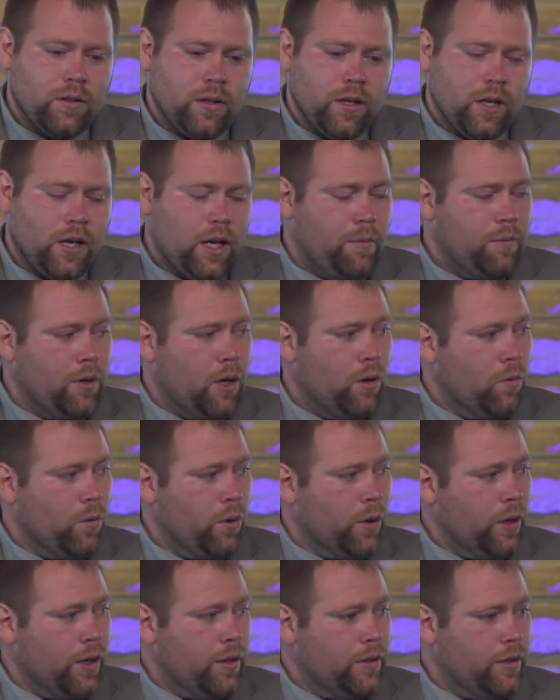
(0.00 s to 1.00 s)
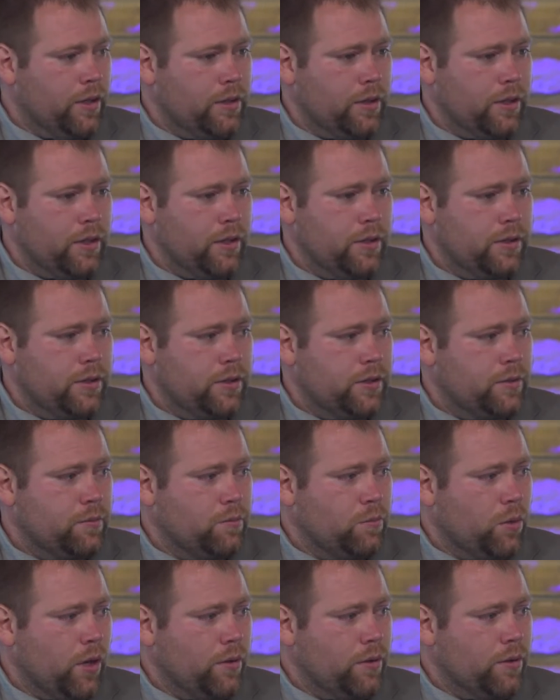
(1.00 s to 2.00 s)
And I'm not worried that these
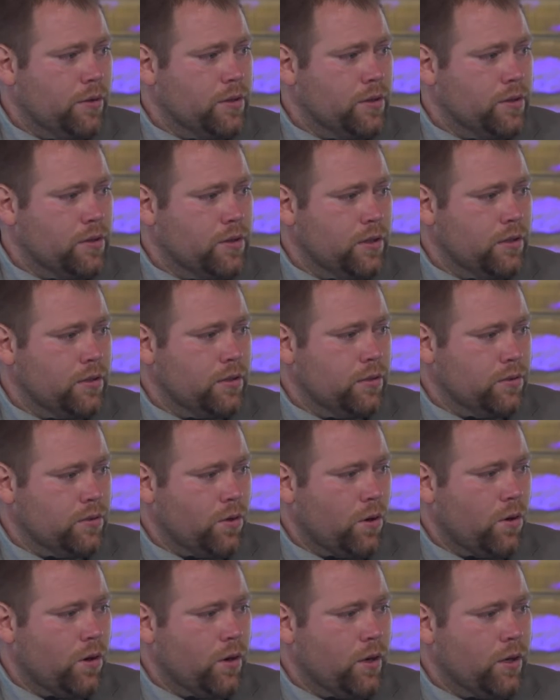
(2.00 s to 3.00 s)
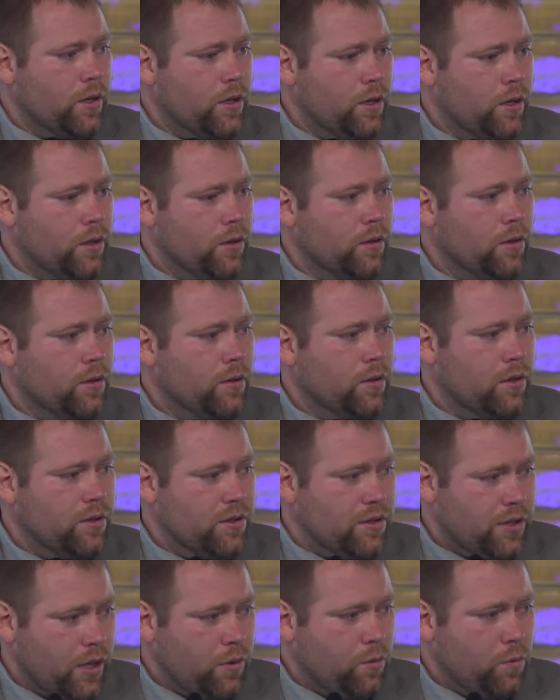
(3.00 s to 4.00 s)
brothers and sisters aren't here because
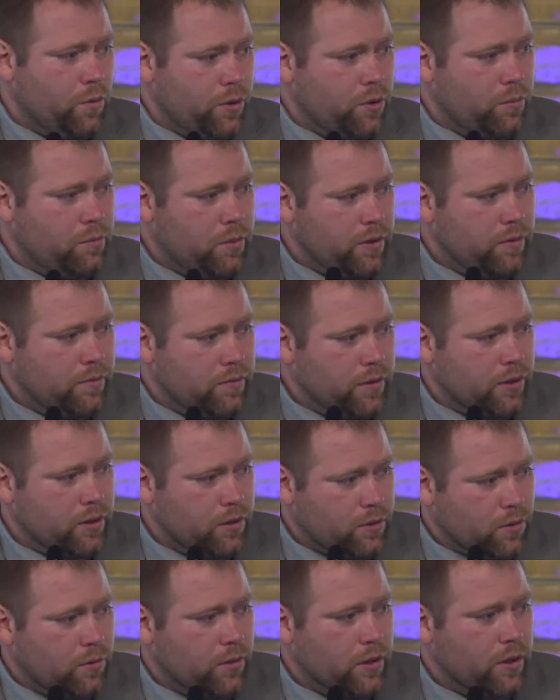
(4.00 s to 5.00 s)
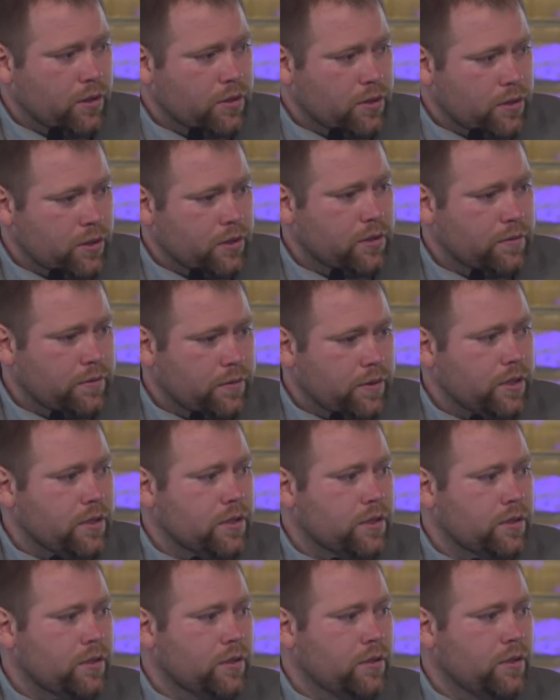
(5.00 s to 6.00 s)
they will be victorious this
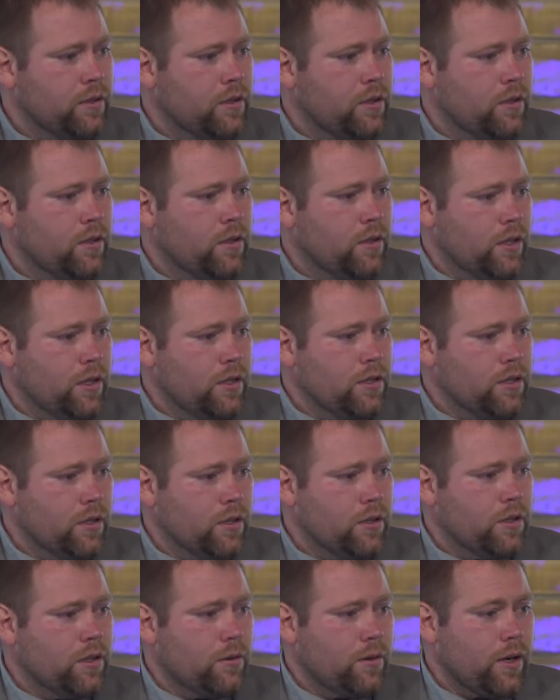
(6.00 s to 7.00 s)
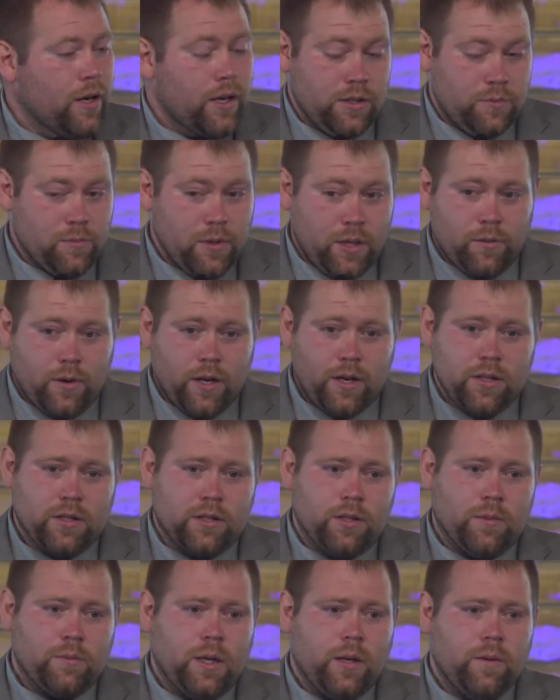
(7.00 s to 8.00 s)
feast. He's been raising
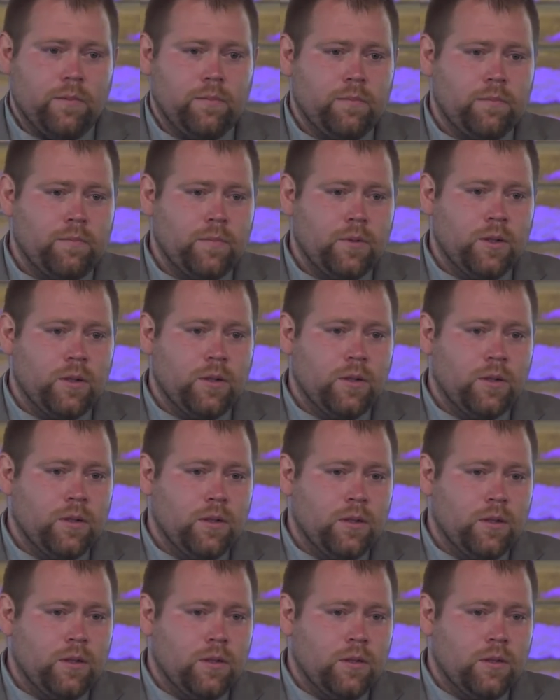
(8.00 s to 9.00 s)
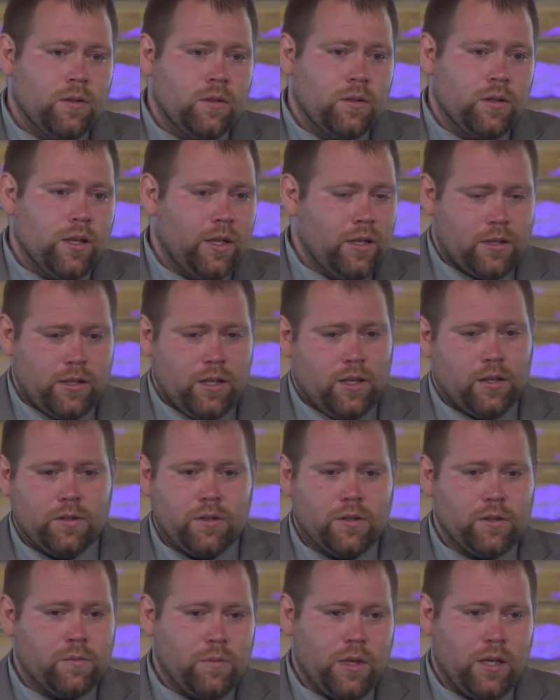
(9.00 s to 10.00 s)
them up. And it's not
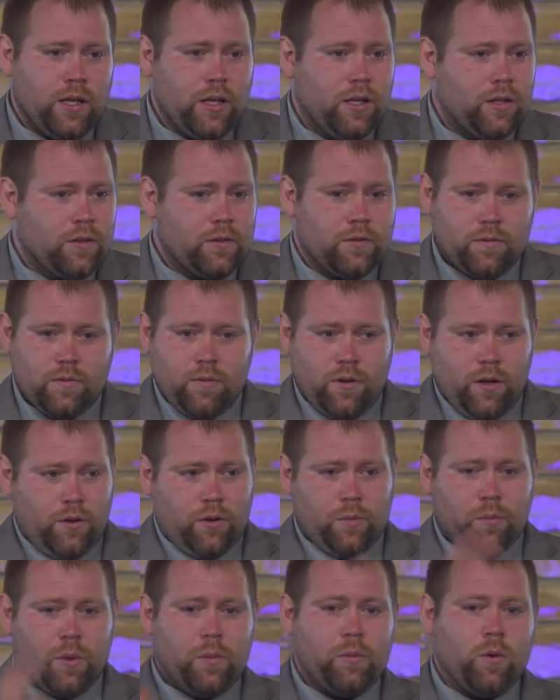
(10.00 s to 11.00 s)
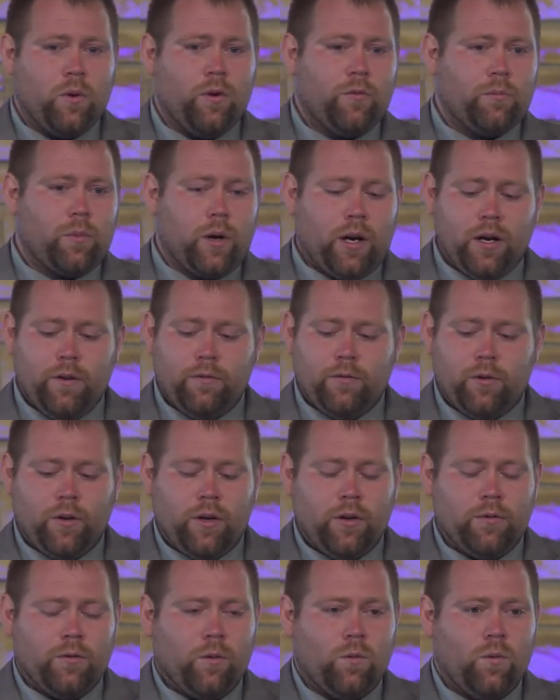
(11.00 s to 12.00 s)
just me. It's other people have prayed for
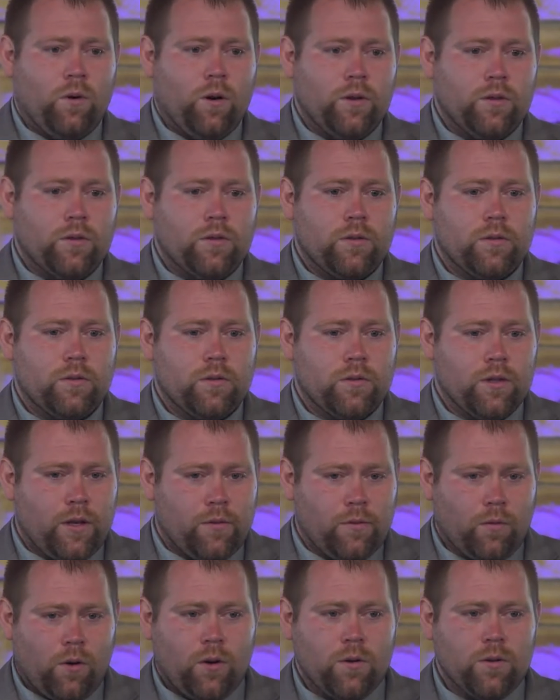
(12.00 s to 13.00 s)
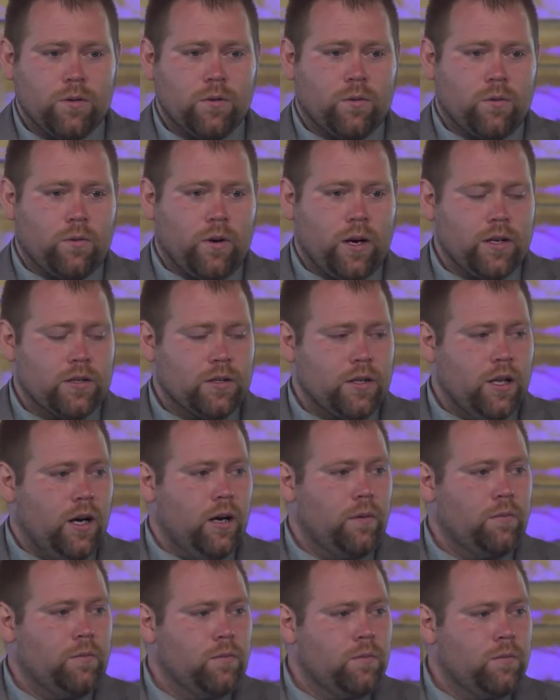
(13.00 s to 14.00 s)
different ones. They've raised up.